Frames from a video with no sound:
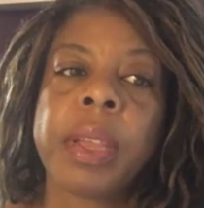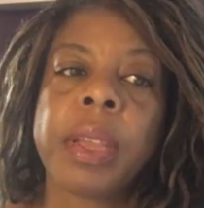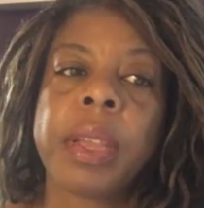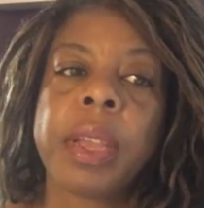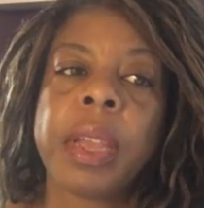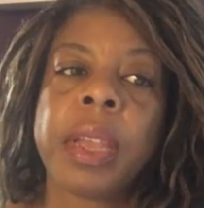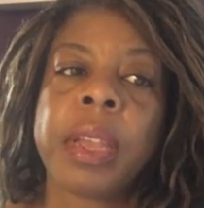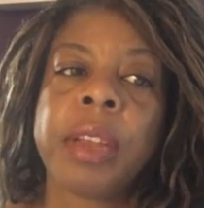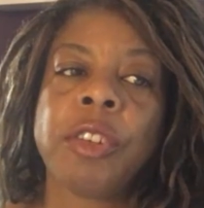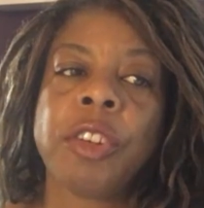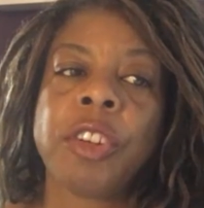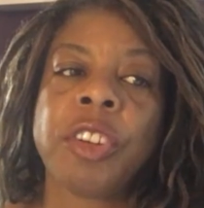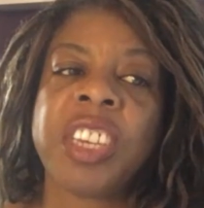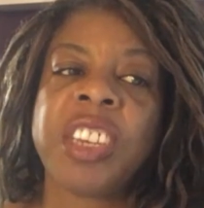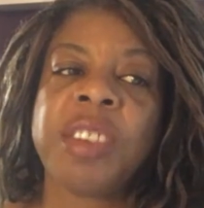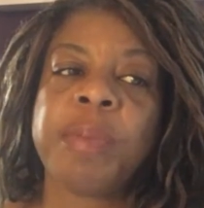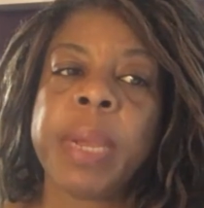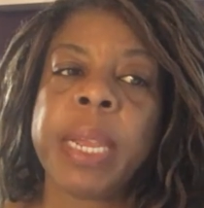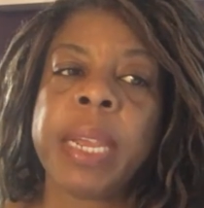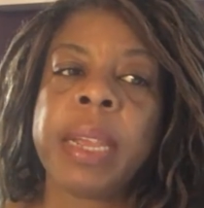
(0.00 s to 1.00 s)
and
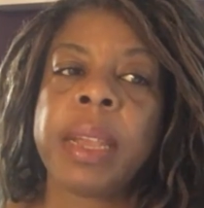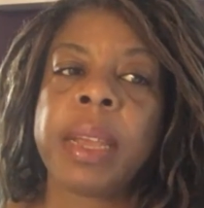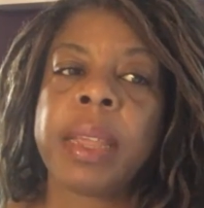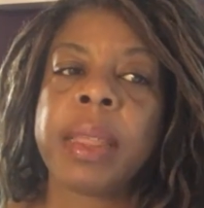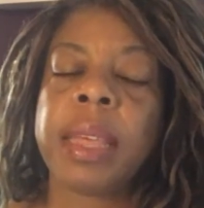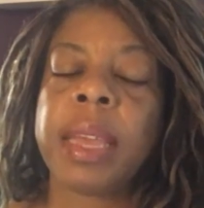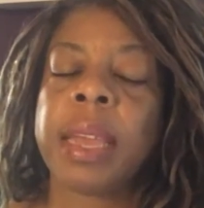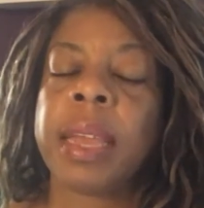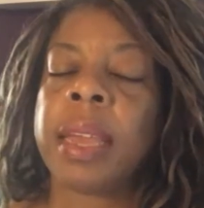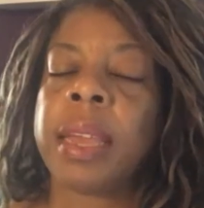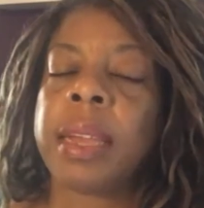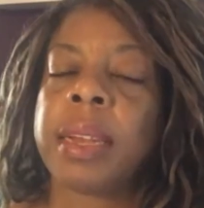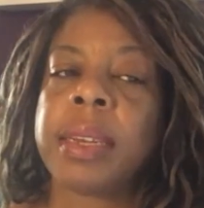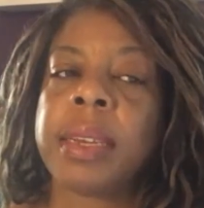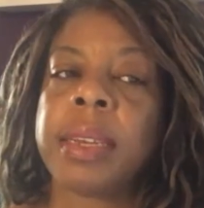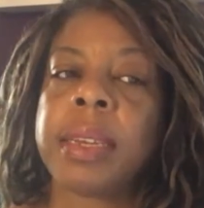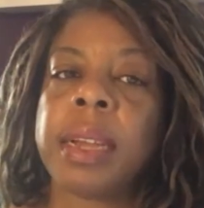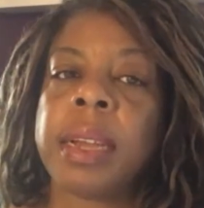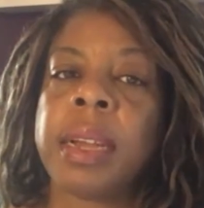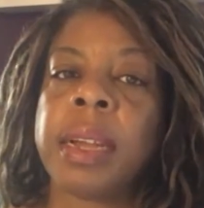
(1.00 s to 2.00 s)
just being that
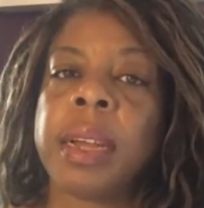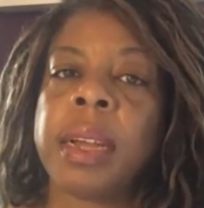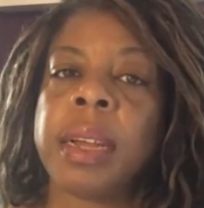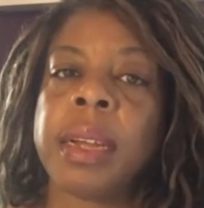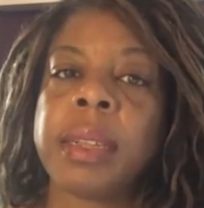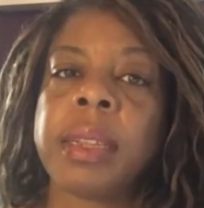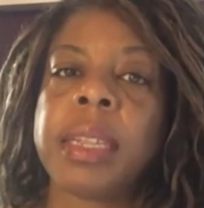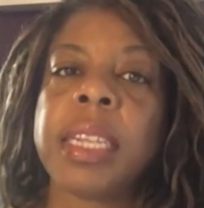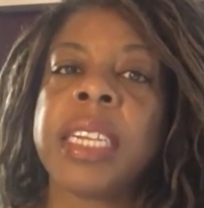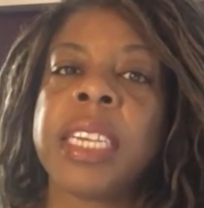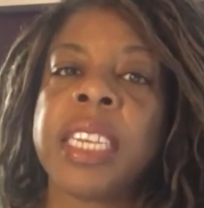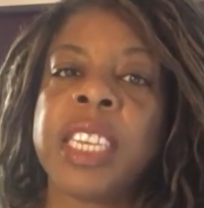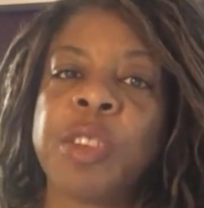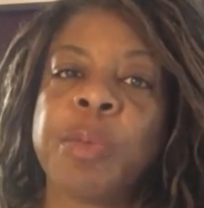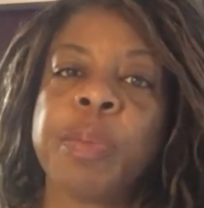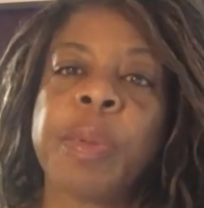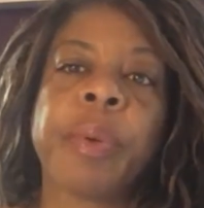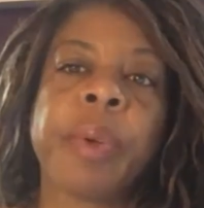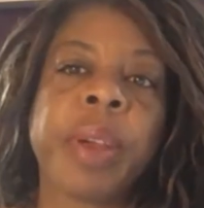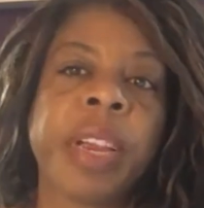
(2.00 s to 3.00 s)

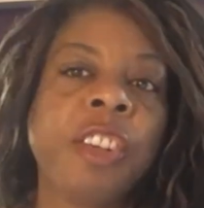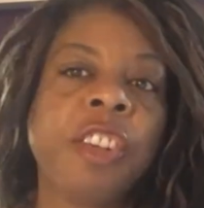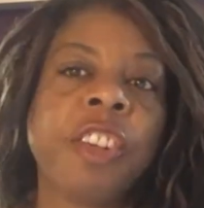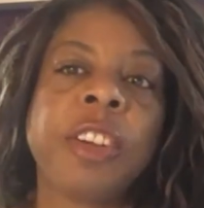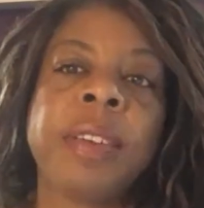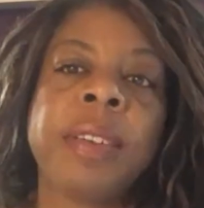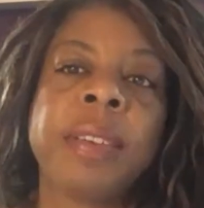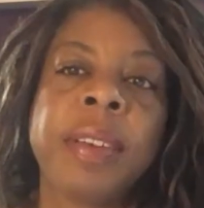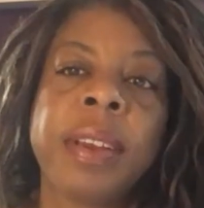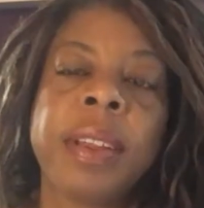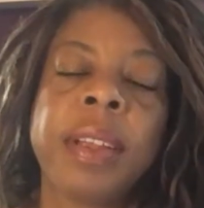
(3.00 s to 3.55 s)
inspiration.